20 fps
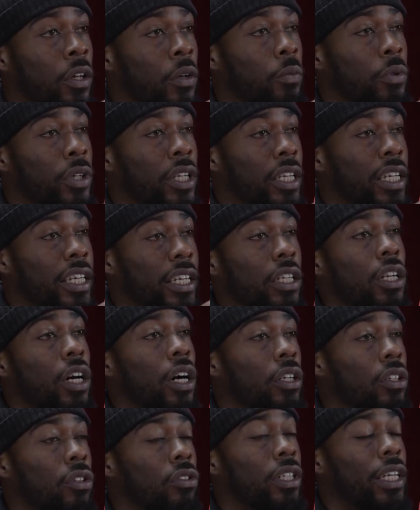With
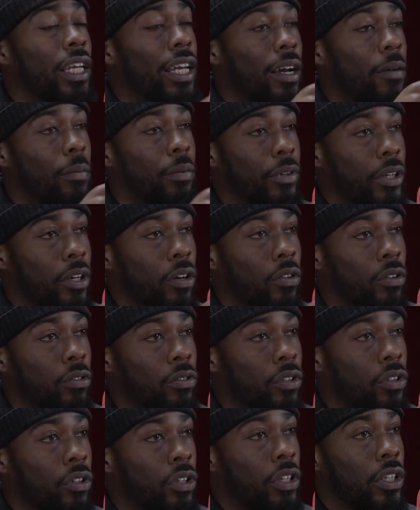Leonardo DiCaprio
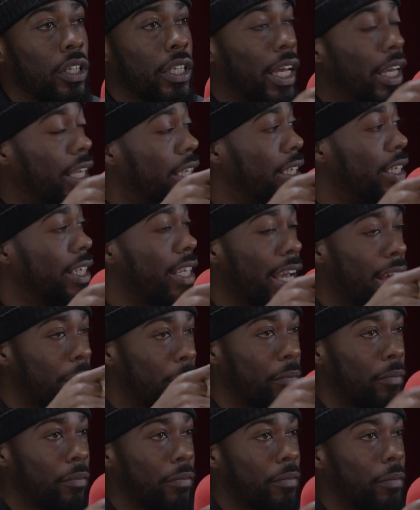Revenant, yeah. getting
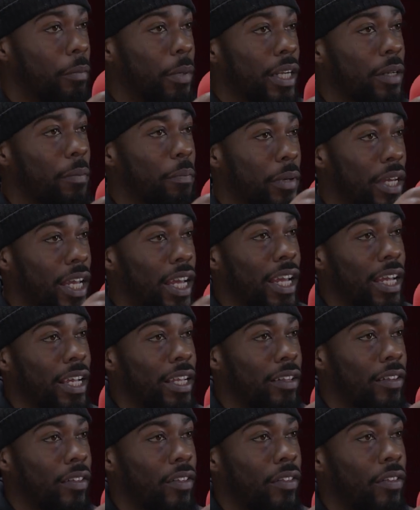yammed yeah. by the bear.
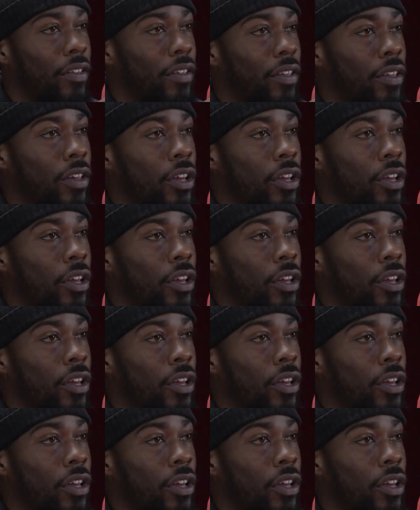Yeah.